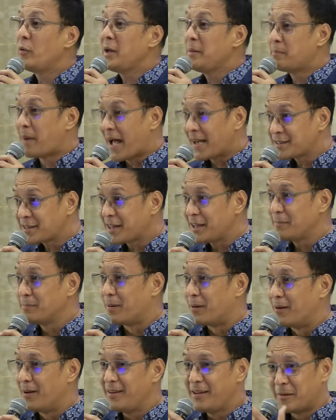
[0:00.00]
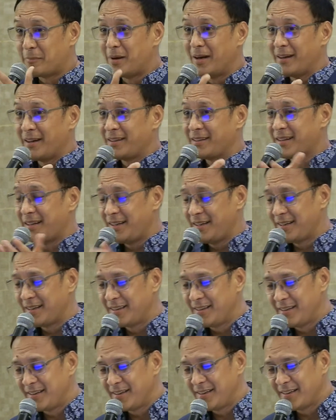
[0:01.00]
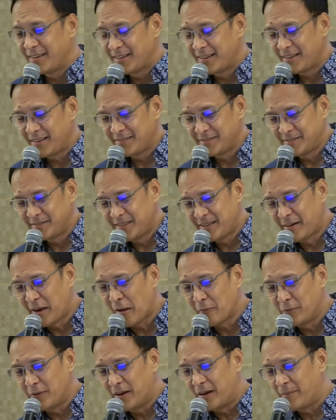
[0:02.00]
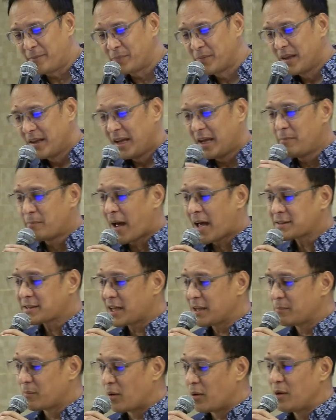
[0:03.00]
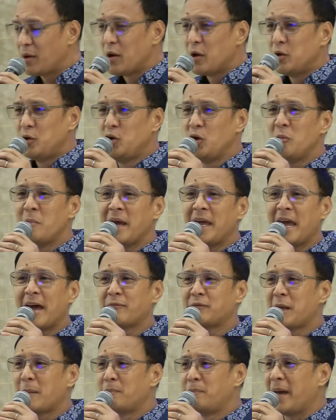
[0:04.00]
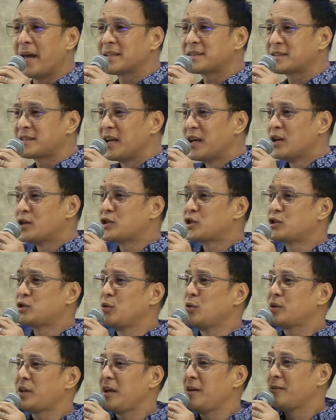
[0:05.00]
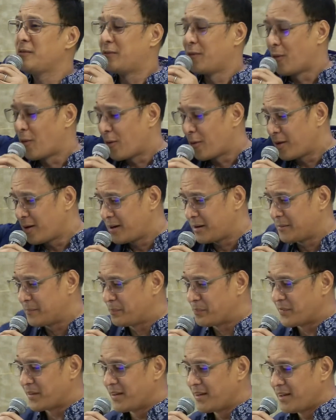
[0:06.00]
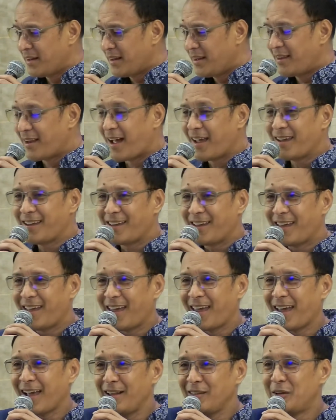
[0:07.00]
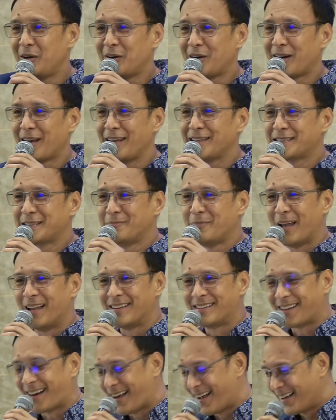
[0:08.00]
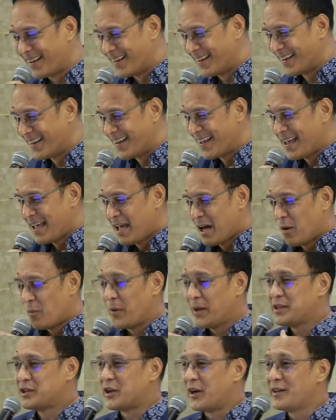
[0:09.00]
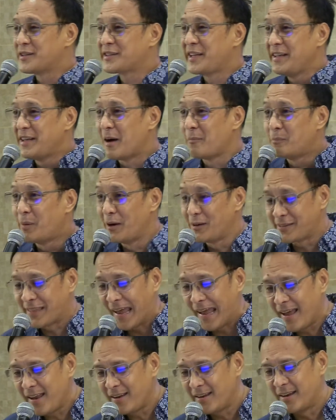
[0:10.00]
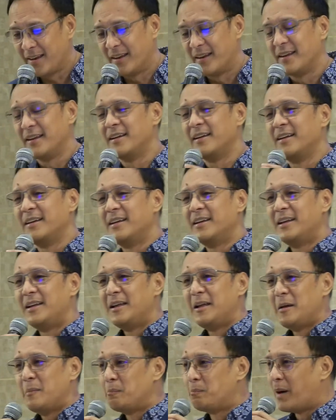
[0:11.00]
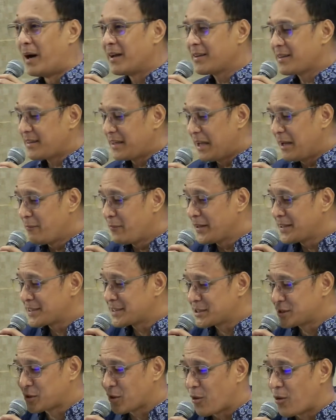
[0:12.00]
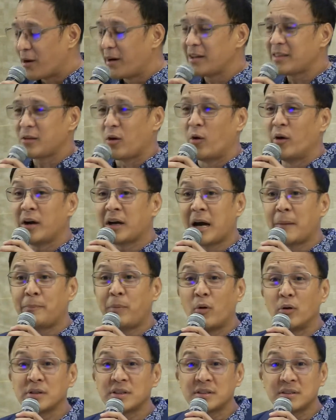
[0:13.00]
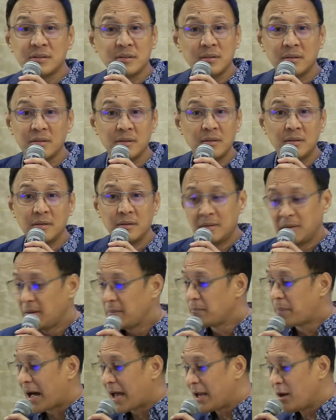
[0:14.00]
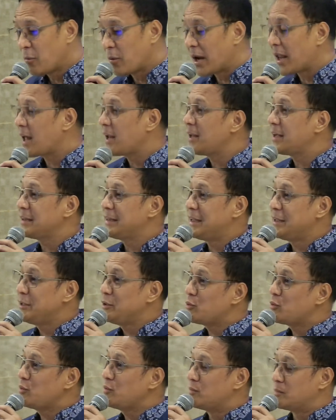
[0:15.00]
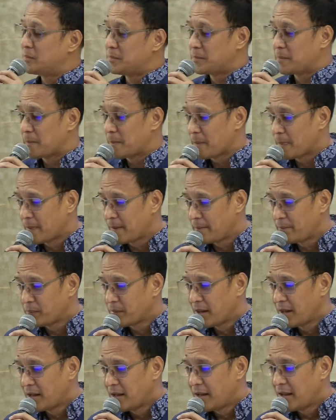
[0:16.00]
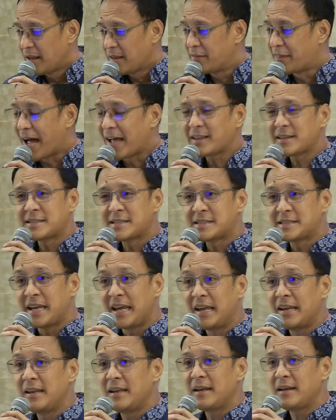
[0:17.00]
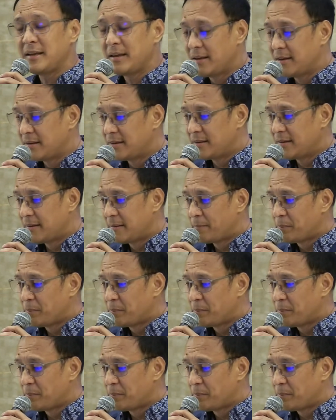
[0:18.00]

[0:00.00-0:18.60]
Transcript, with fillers: You know, in basketball, nabanggit kanina ni uh, Revyam, in basketball, you may have the best shooting form like Elder Chris Beltran with jersey number 10. But if it's short or kapos, baliwala lang din yun. That sin